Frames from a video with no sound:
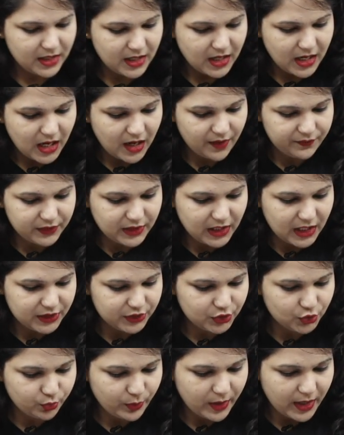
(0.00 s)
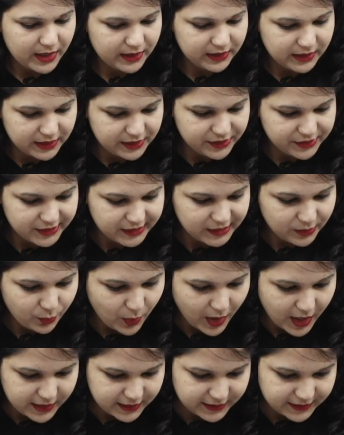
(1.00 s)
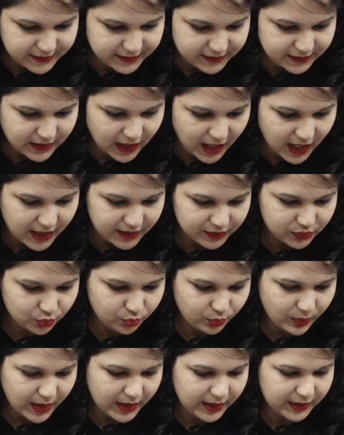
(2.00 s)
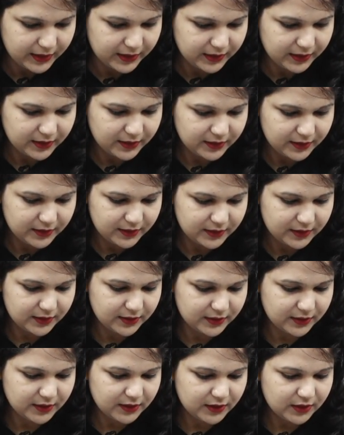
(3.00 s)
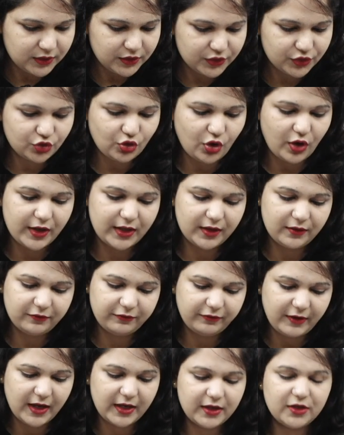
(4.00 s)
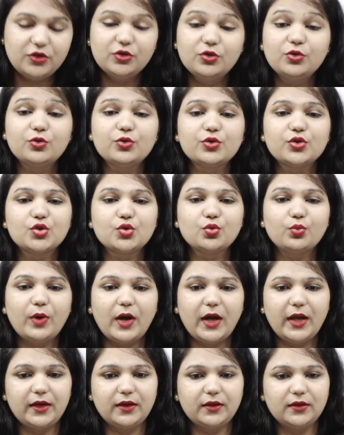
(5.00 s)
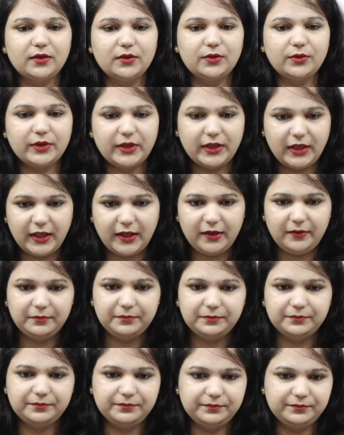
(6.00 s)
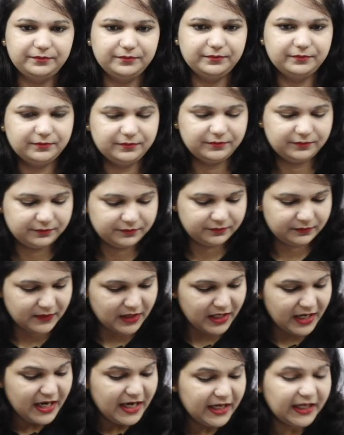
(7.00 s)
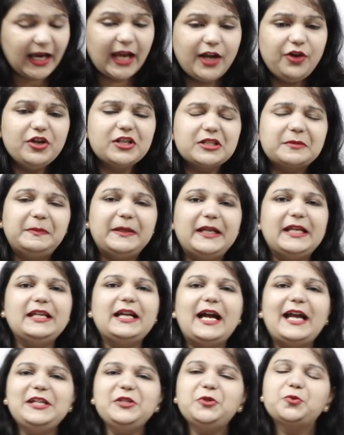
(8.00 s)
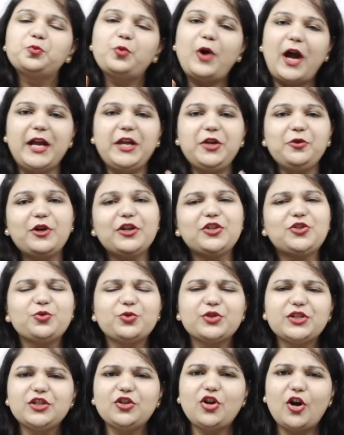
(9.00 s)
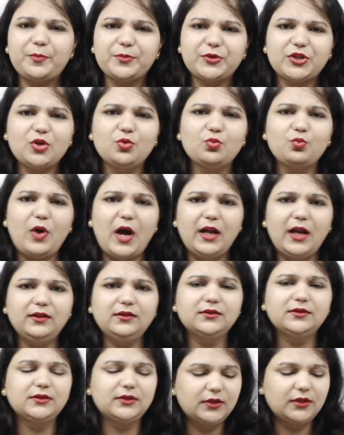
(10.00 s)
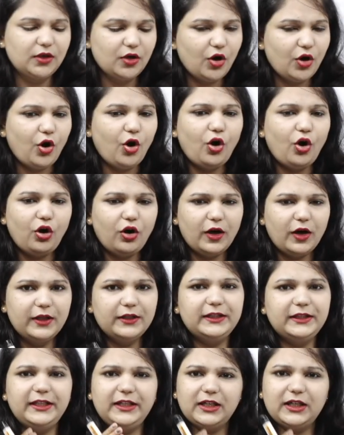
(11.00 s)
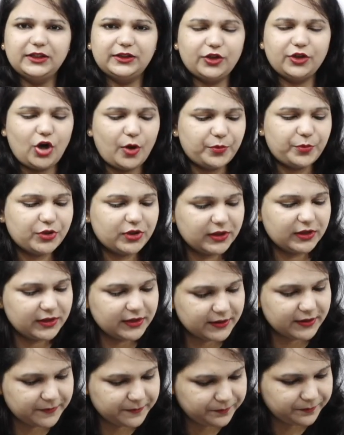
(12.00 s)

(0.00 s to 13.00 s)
Avinash 1, Anjali 1, Siddharth 1, Saurav 1, Nurus 1. Okay. Can you explain, guys, why you are choosing option 1 on the other options?